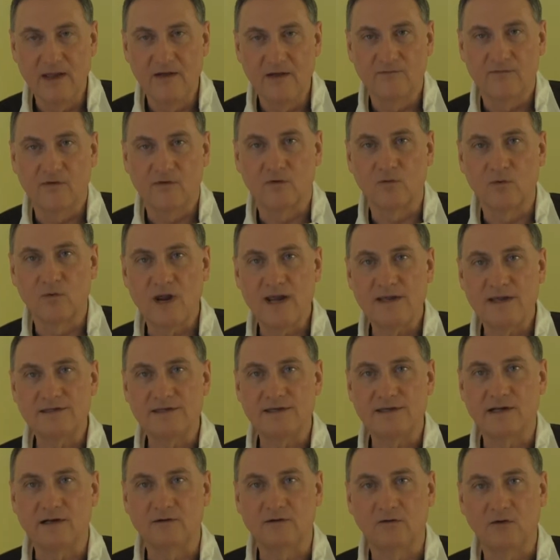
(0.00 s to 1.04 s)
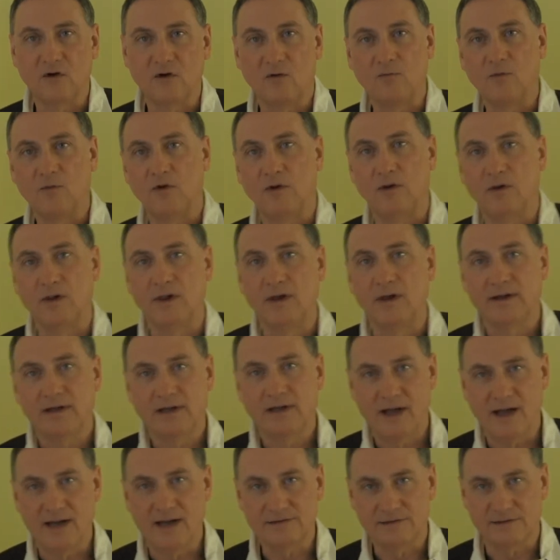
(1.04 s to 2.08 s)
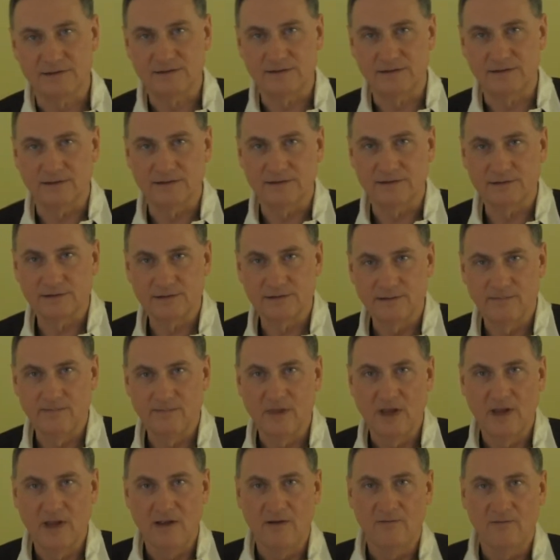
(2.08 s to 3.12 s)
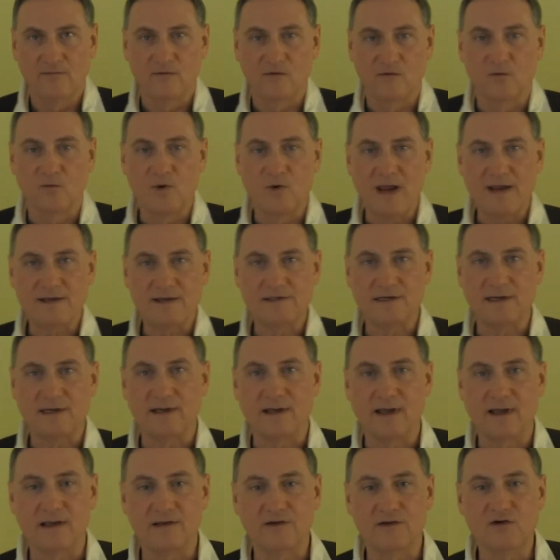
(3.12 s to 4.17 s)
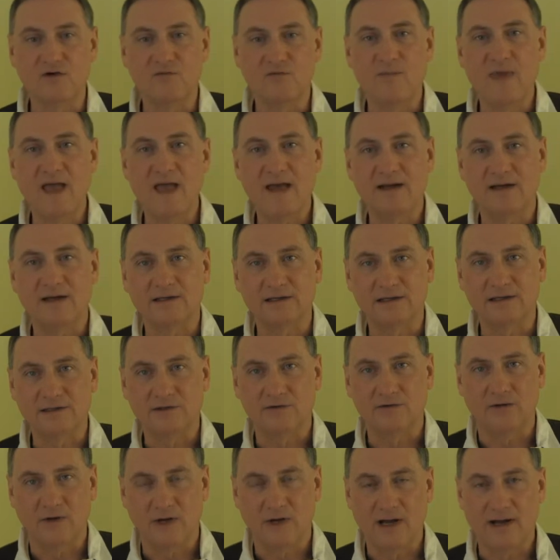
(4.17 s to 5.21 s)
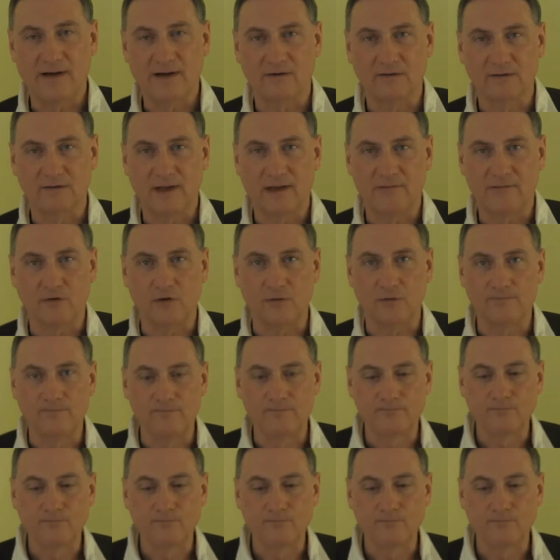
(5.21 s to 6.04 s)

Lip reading: for raising global consciousness, for raising humanity to a higher level.